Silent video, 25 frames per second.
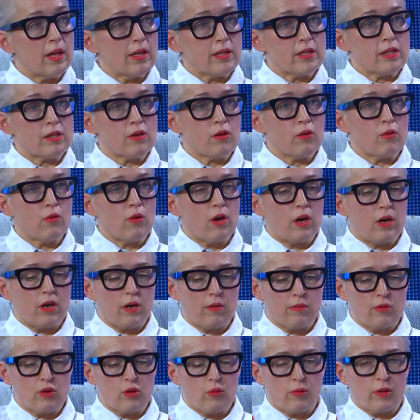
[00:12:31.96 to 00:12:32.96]
Yeah,
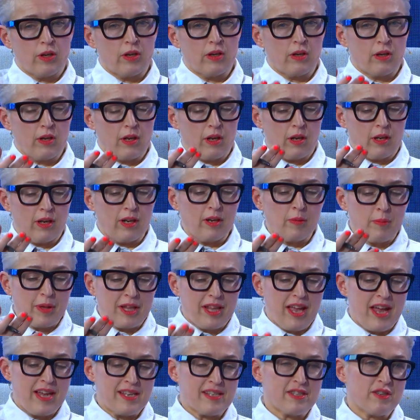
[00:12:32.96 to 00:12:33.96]
so you were a little
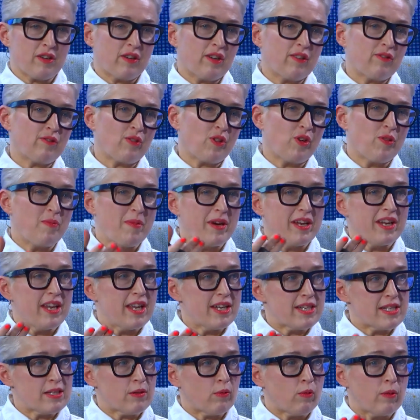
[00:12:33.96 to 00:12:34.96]
bit answering for my
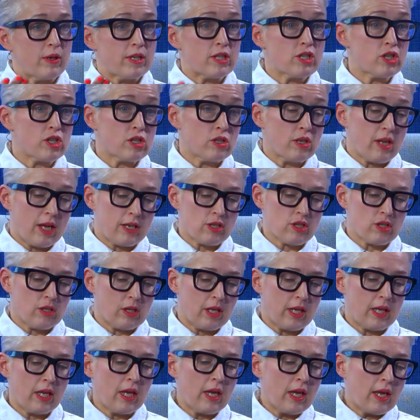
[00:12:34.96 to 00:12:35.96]
next question,
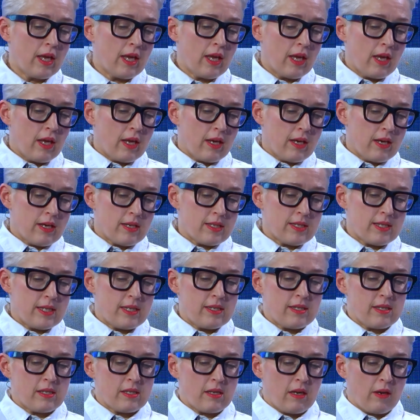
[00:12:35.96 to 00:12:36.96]
actually,
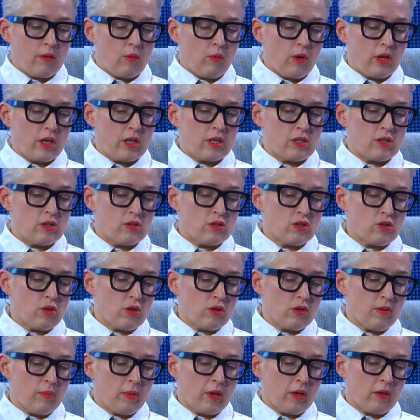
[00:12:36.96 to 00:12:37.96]
since I wanted to
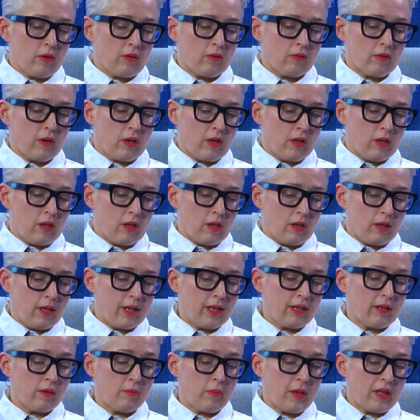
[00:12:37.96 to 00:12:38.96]
talk about a
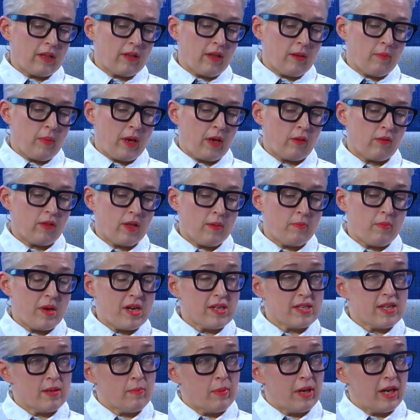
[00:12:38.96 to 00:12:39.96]
little bit about the
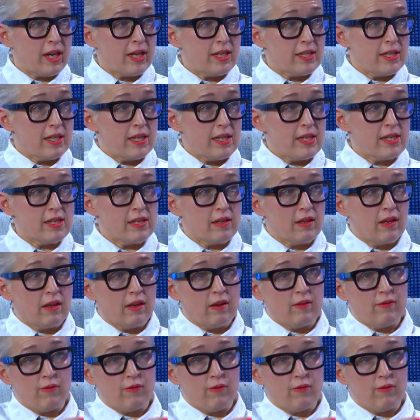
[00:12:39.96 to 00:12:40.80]
possibilities.